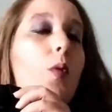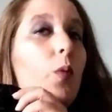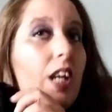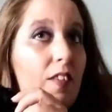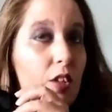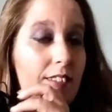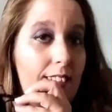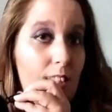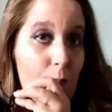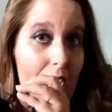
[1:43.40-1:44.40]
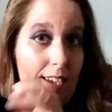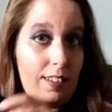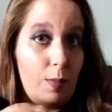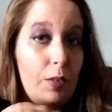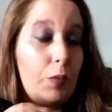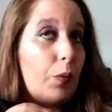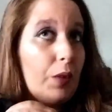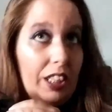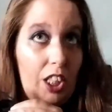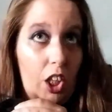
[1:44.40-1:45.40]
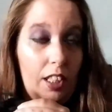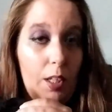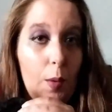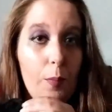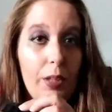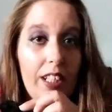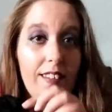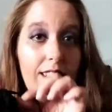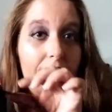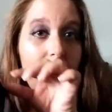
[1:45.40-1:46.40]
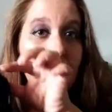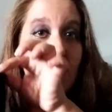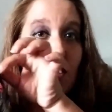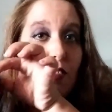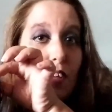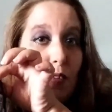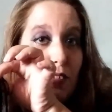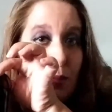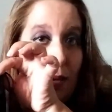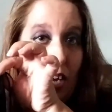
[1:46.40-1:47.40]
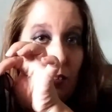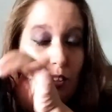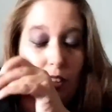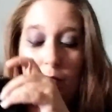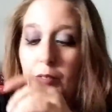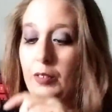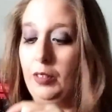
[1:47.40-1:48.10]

whatever's in this bag smells really good, but it is a nice little velvet pouch.